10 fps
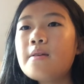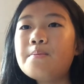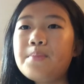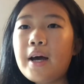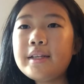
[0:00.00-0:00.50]

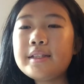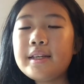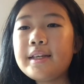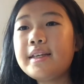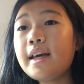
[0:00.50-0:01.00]
But
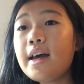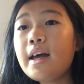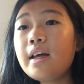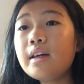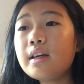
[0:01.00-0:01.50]

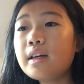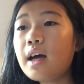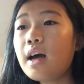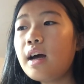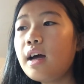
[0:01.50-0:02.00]
yeah,
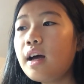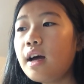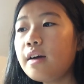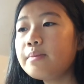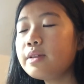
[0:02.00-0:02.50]

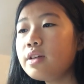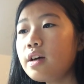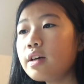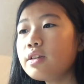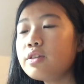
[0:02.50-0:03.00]
I've been
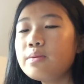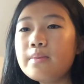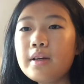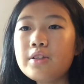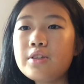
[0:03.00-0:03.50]
talking too
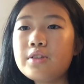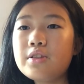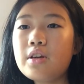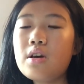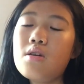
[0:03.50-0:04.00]
much,
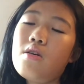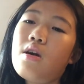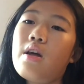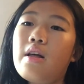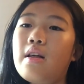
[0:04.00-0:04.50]
so
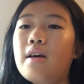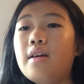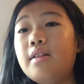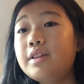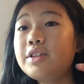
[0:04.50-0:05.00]

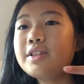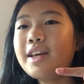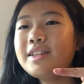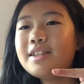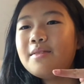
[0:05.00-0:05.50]
let's just get
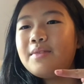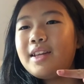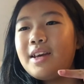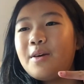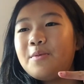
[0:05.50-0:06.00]
into the
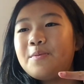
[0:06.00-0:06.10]
video.